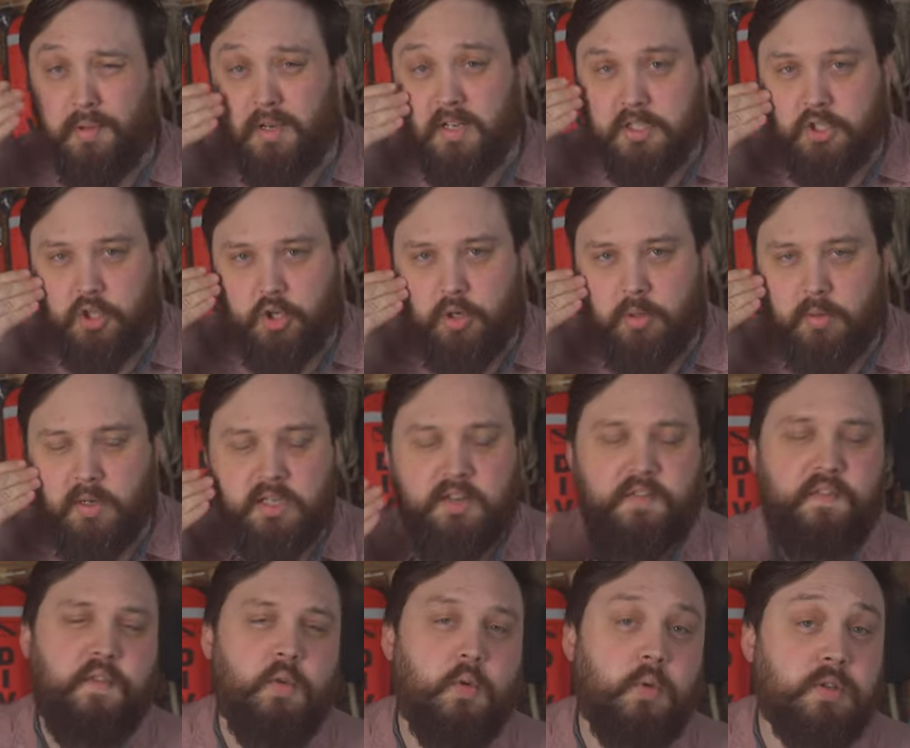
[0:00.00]
putting too much
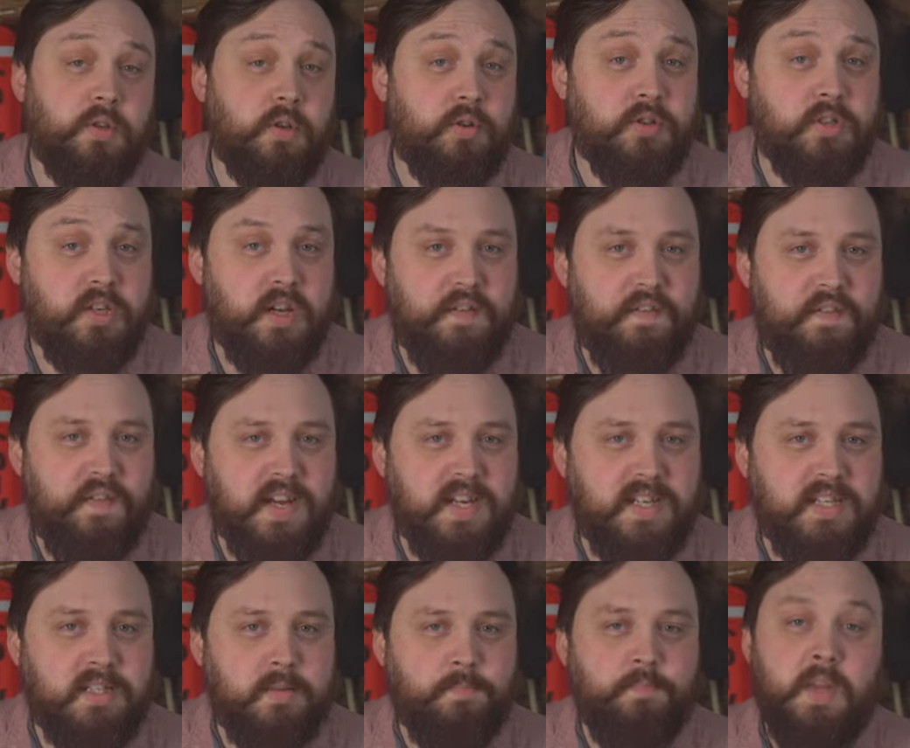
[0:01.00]
force on your
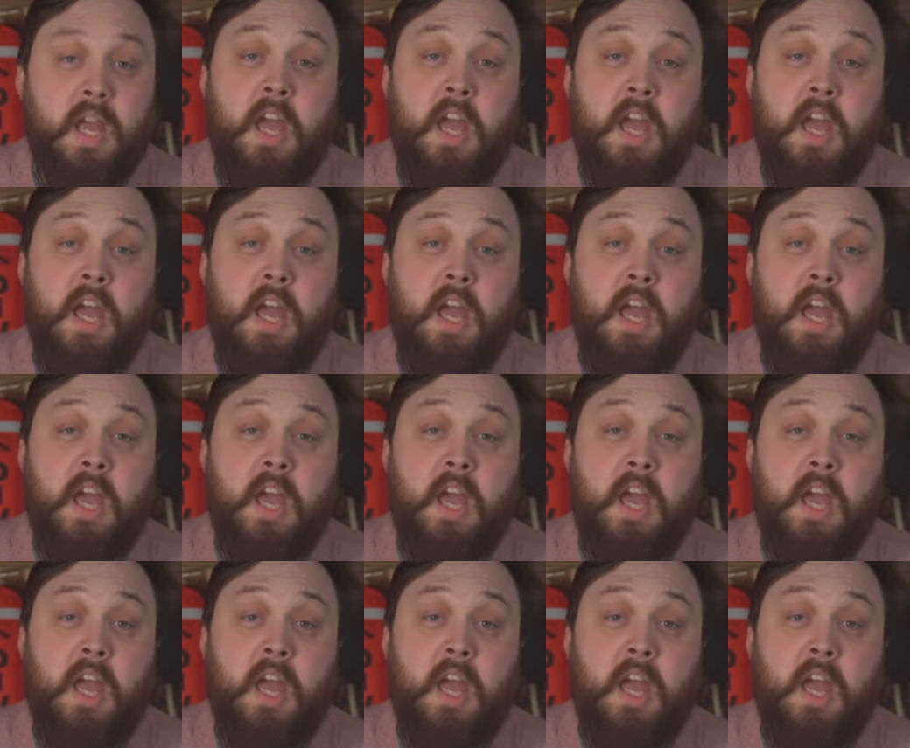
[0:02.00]
face.